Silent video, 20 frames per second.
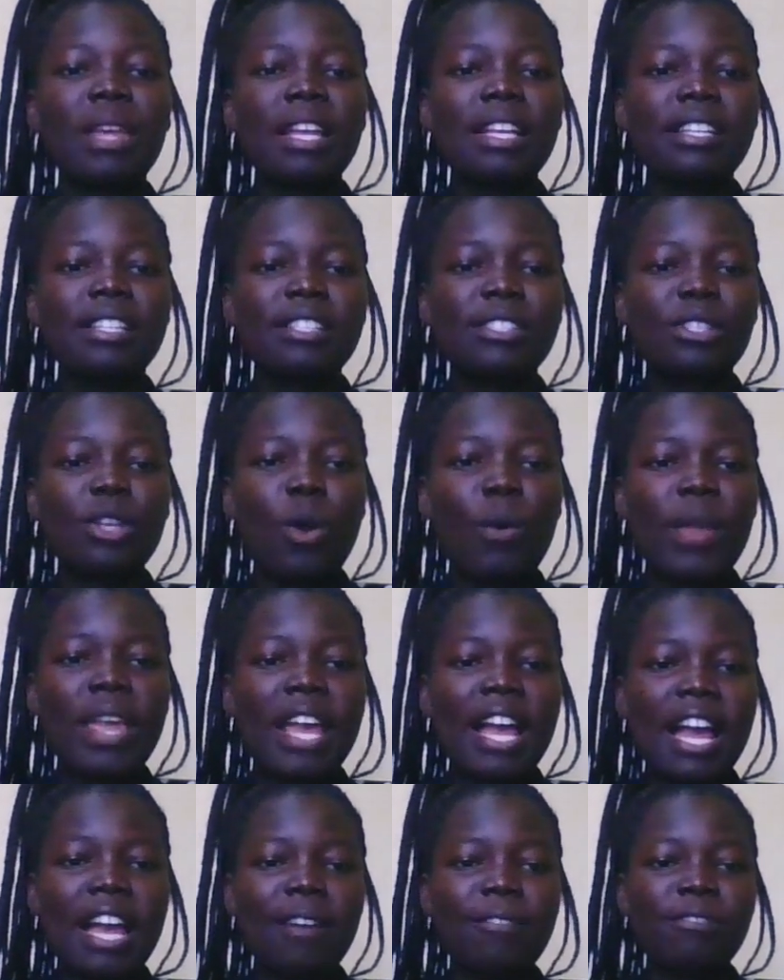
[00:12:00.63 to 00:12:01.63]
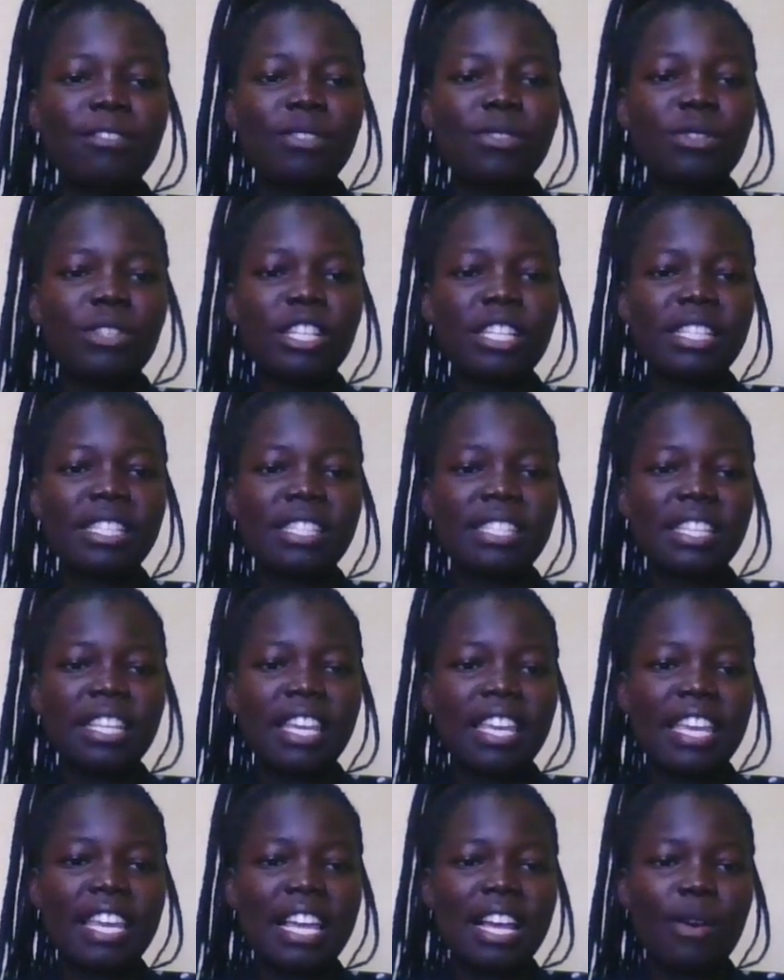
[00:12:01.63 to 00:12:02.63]
So we have students
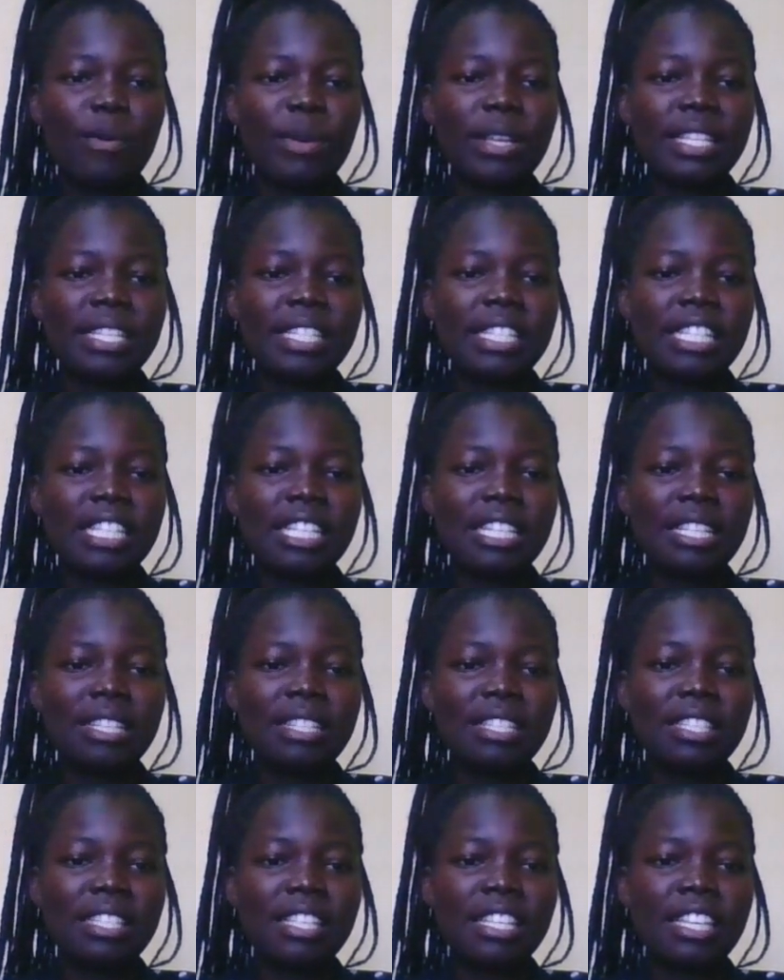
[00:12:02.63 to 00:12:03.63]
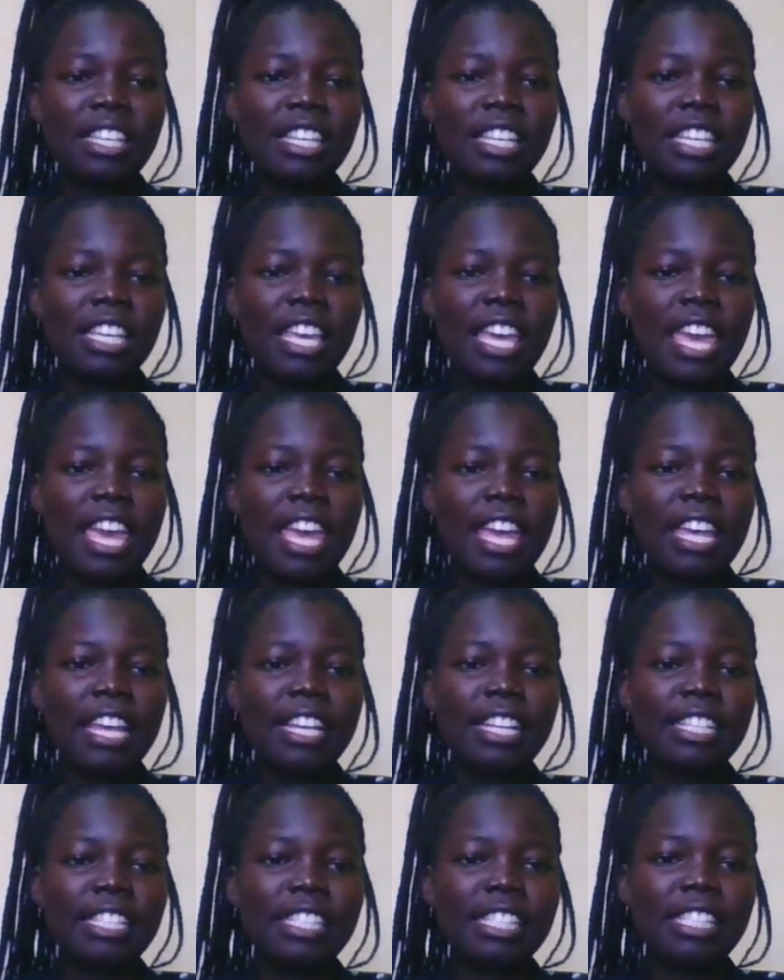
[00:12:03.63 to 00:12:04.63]
here with D, C,
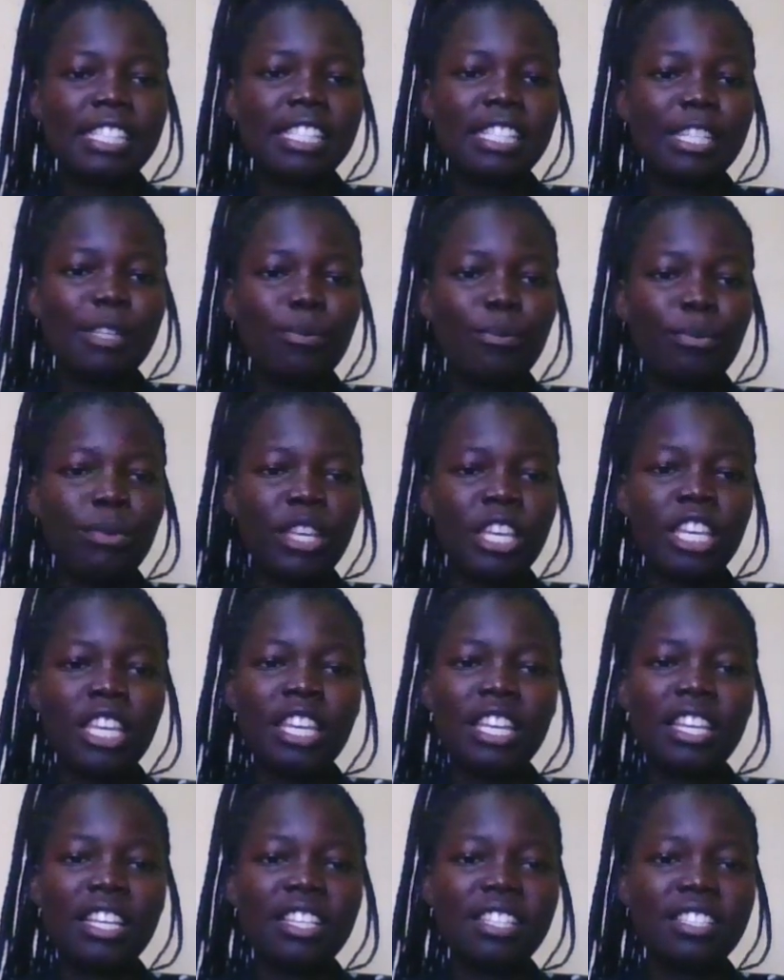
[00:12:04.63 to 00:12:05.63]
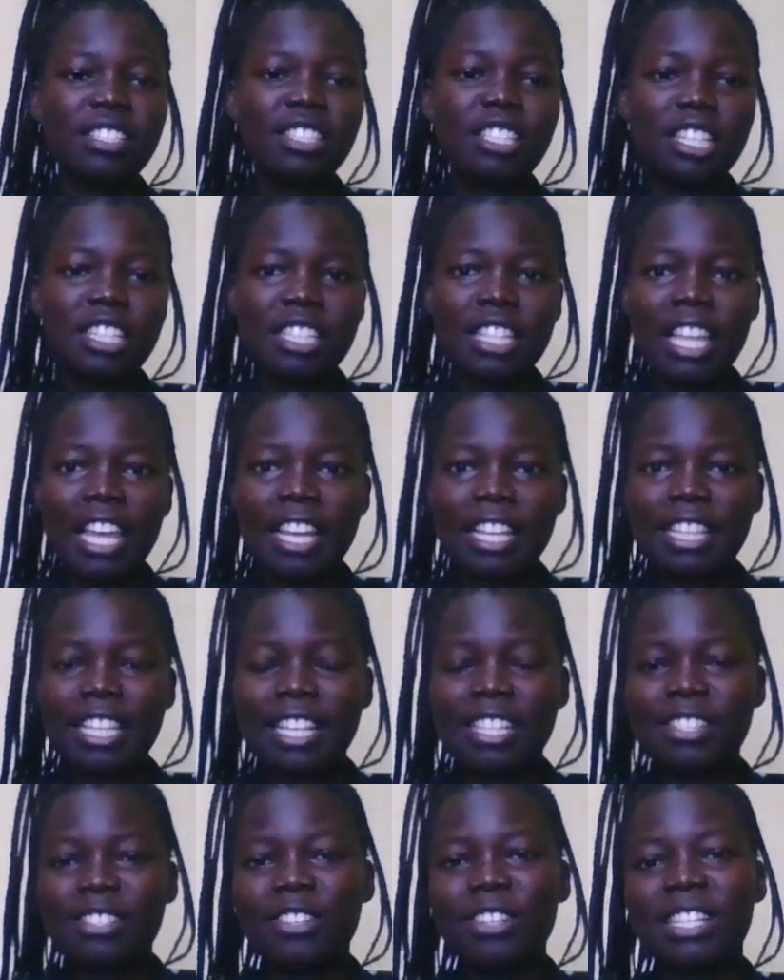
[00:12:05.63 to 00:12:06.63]
A, D, B, just like
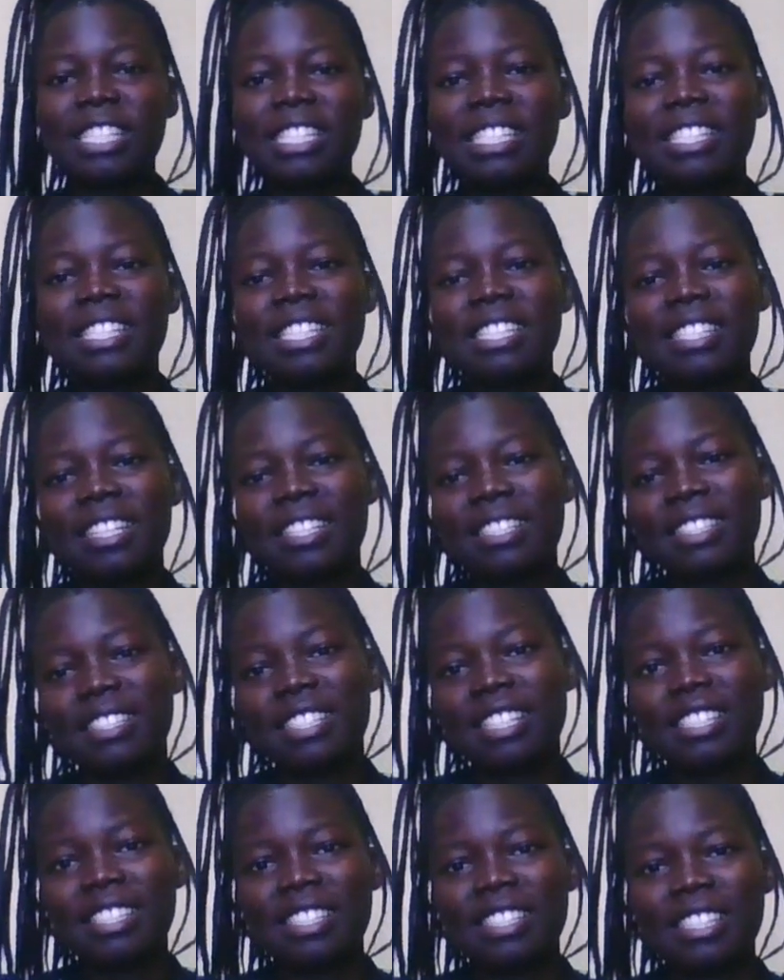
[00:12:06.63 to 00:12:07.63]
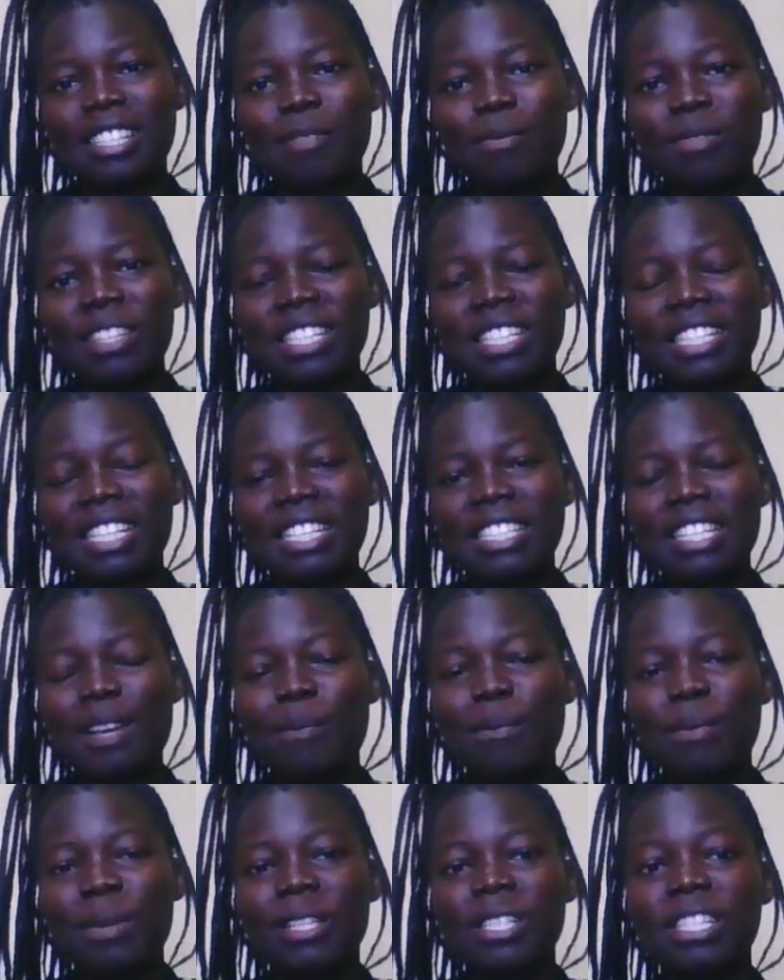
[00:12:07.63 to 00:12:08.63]
that. So it's just the same thing that
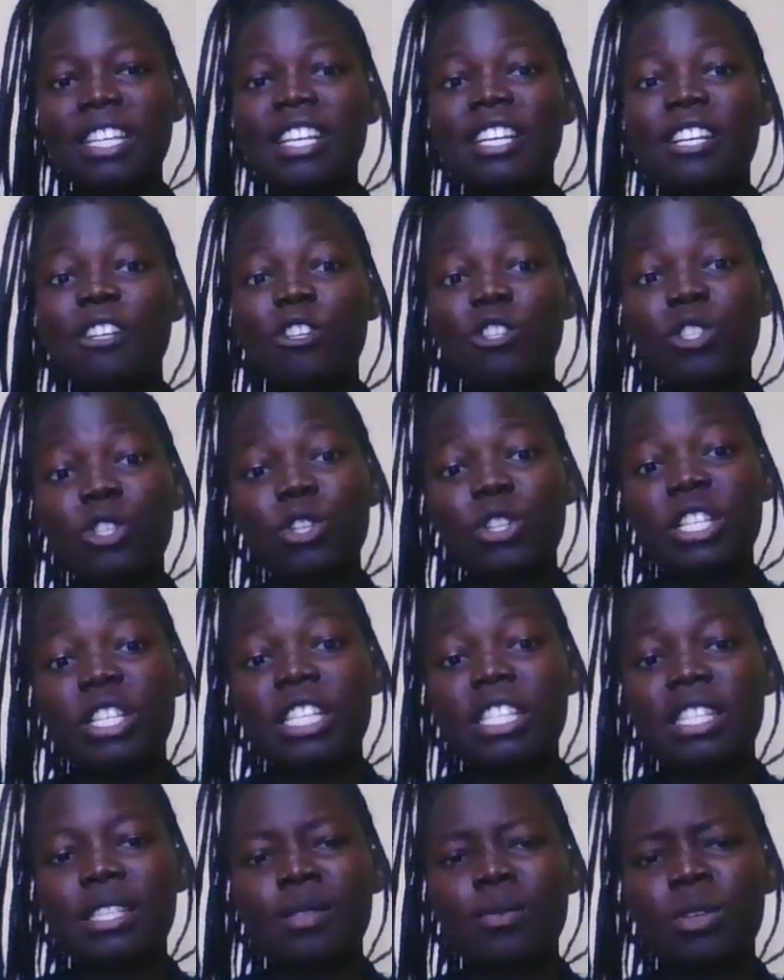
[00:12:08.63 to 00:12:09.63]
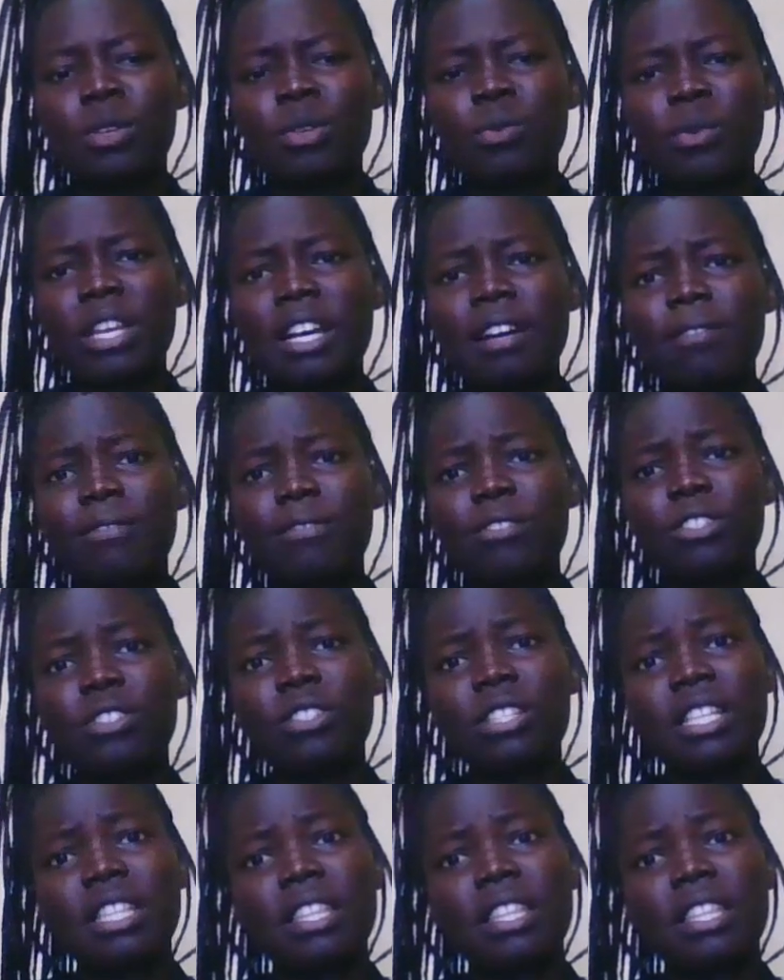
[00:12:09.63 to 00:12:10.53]
happened. So this is what we have for today.